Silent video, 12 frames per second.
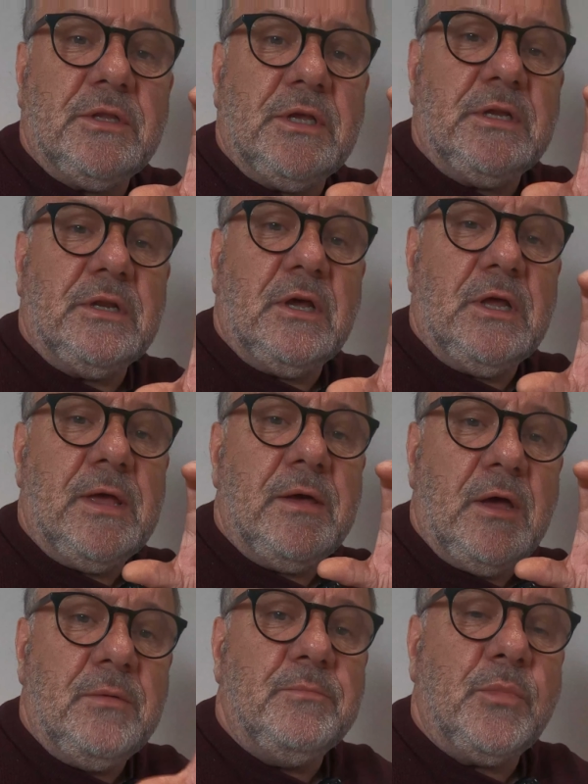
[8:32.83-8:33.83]

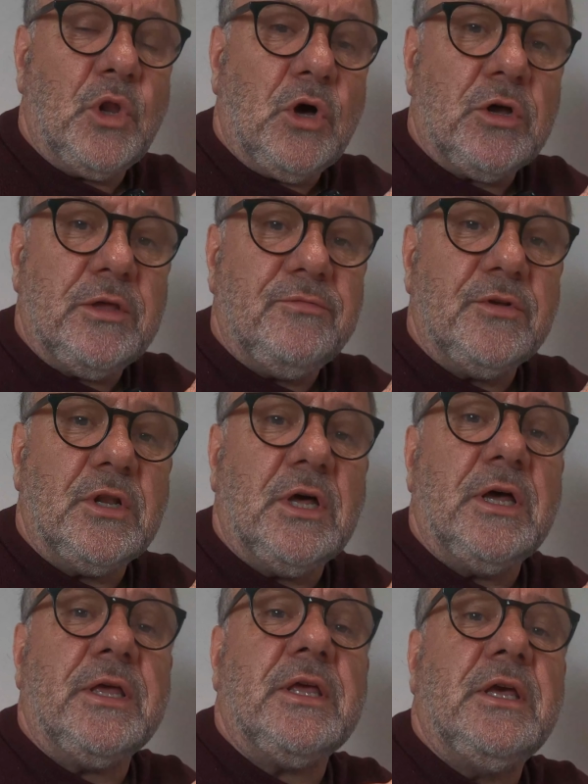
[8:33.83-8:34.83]
in block, if you
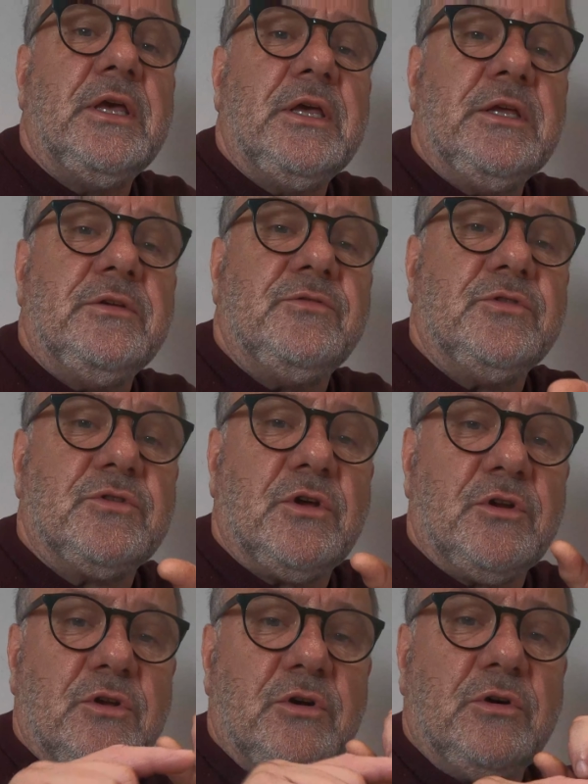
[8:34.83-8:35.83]
like. You've just got
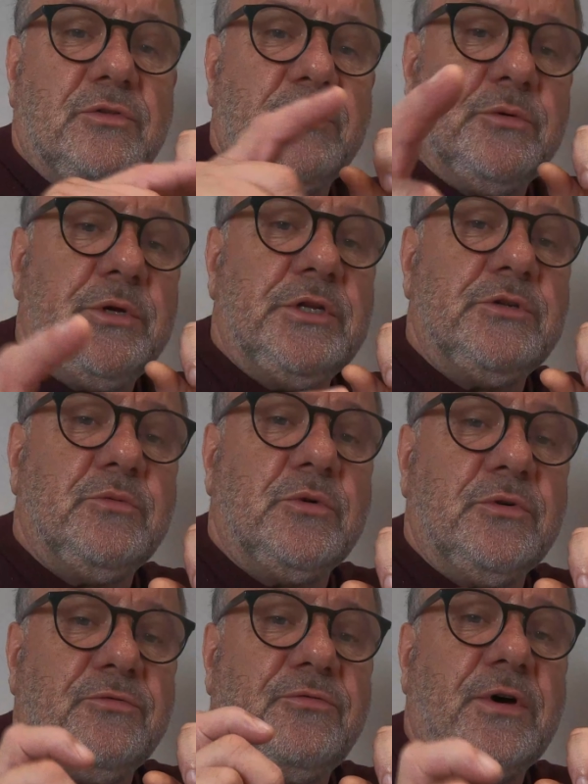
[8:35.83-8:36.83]
to go through each
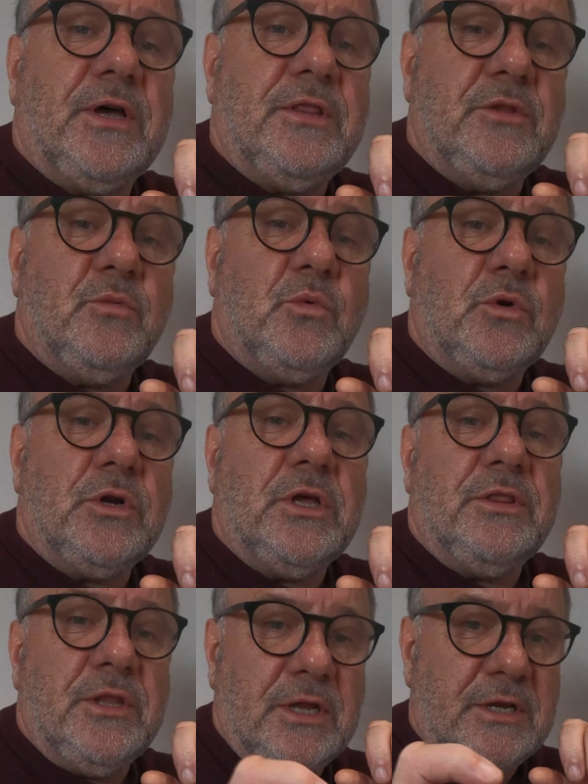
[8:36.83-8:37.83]
one and find the one,
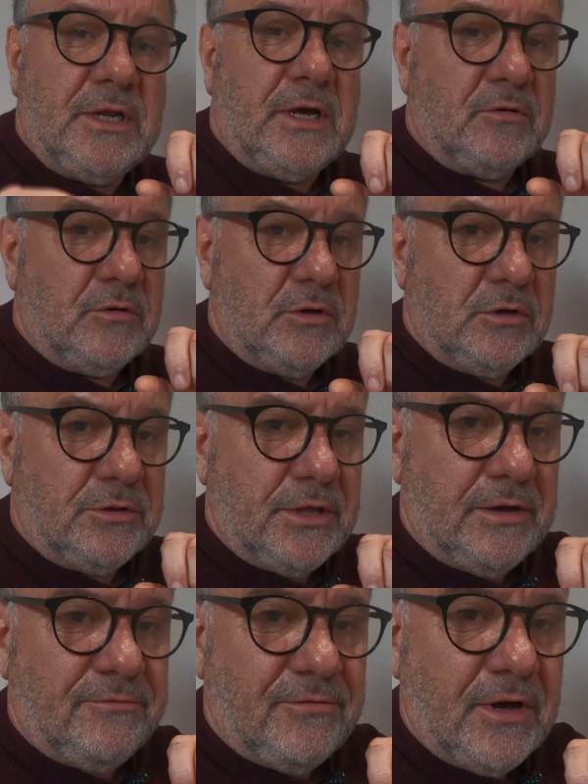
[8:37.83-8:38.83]
and then download
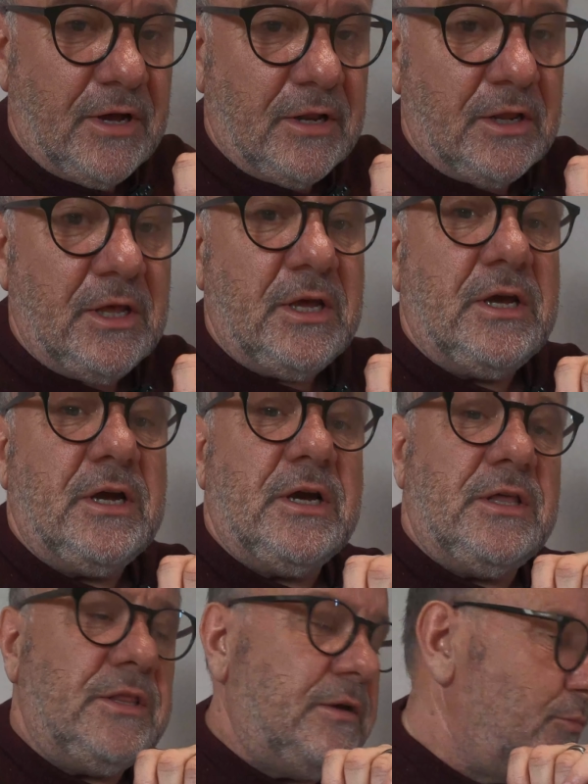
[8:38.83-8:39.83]
that file
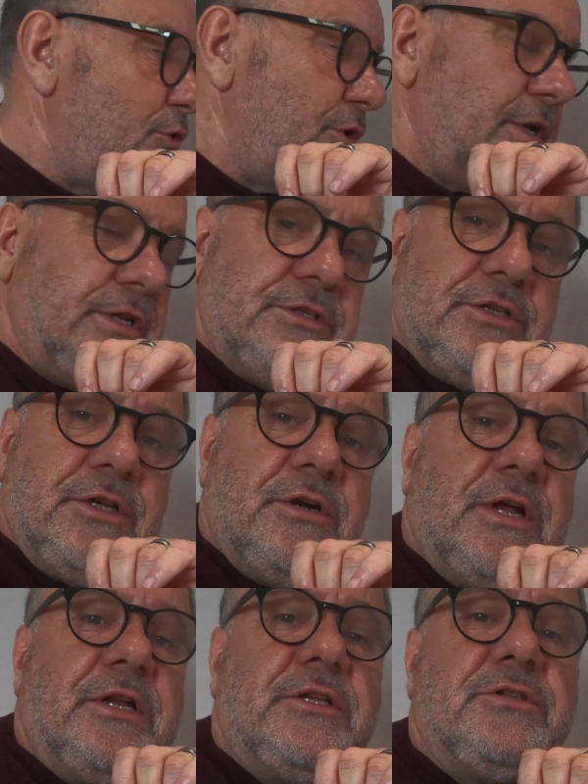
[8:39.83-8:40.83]
and then put it into your
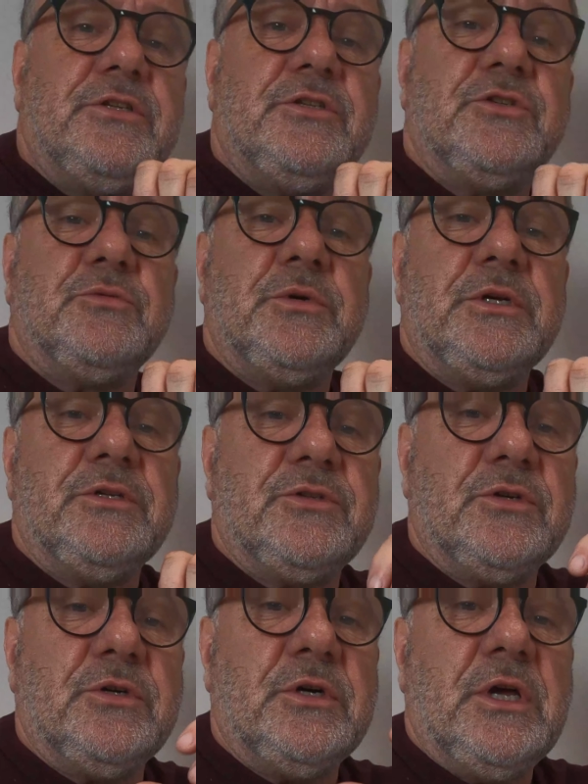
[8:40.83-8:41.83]
editing suite.
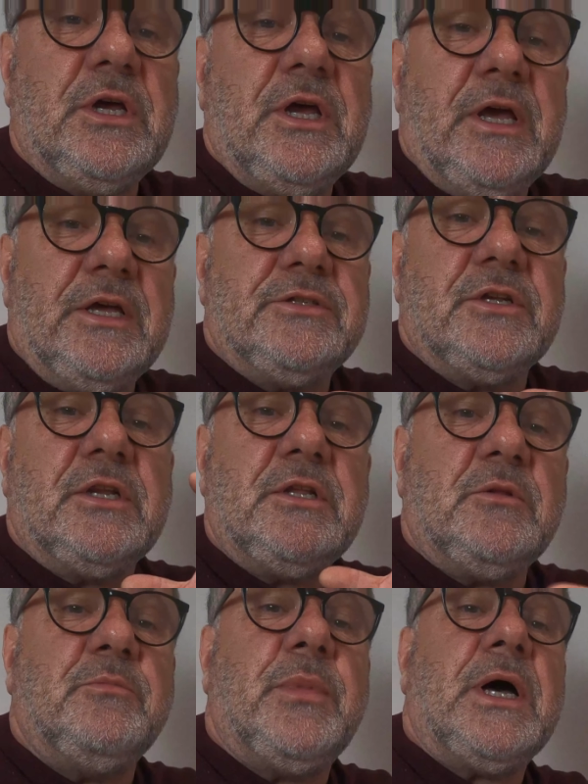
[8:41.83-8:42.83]
So it's a
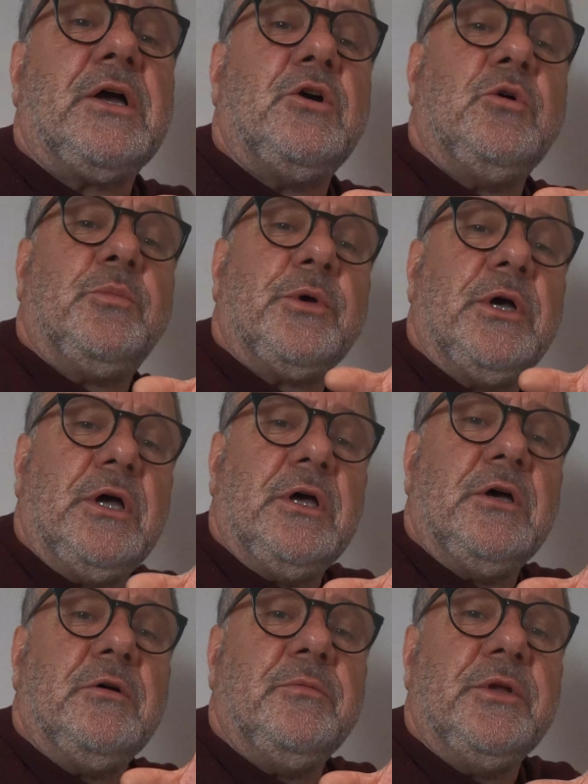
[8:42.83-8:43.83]
little backup,
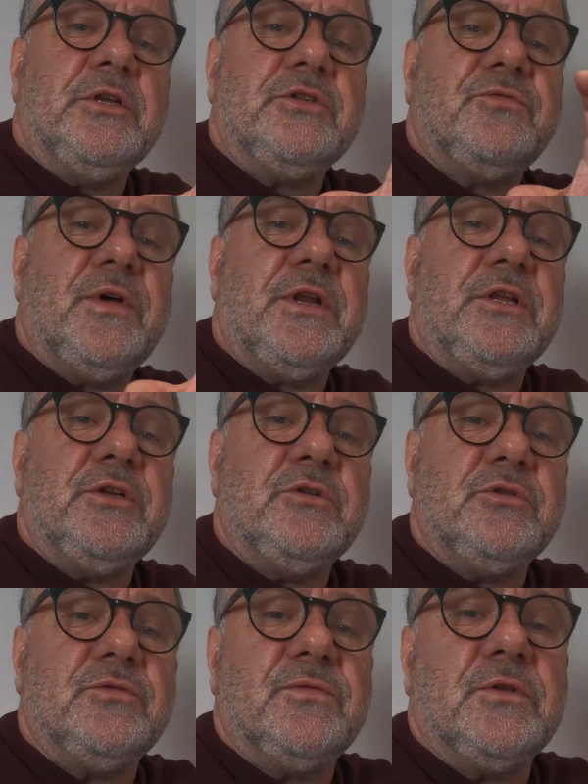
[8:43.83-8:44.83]
and it's very
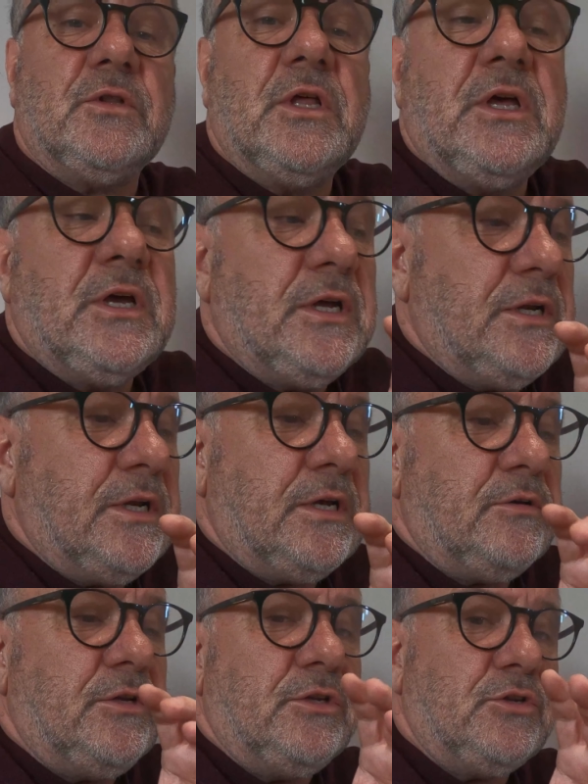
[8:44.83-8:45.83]
useful.
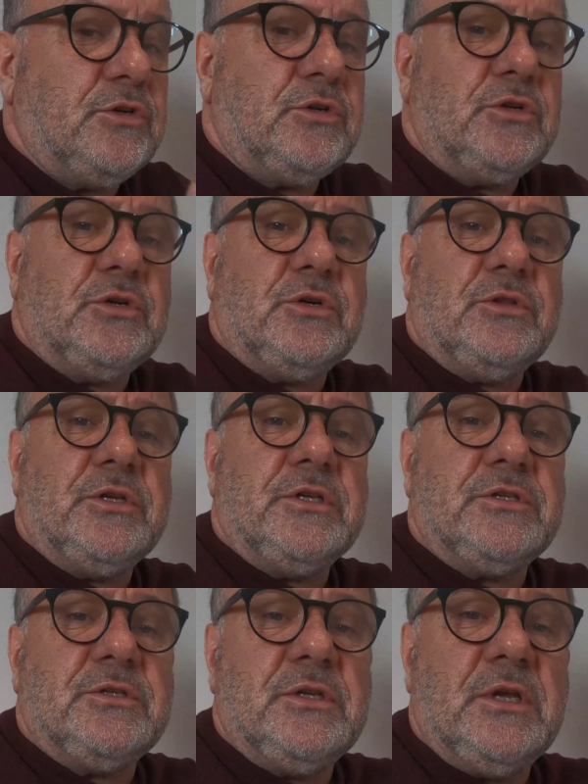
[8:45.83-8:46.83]
Now you don't know
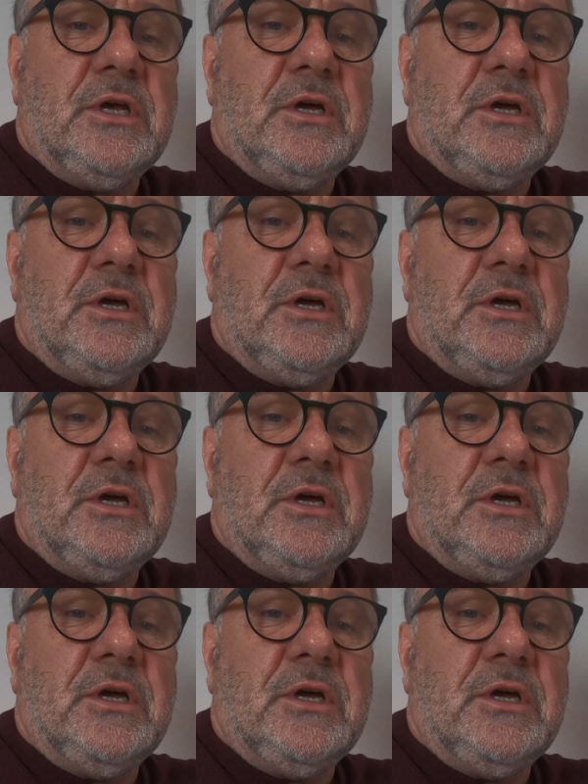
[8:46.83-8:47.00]
this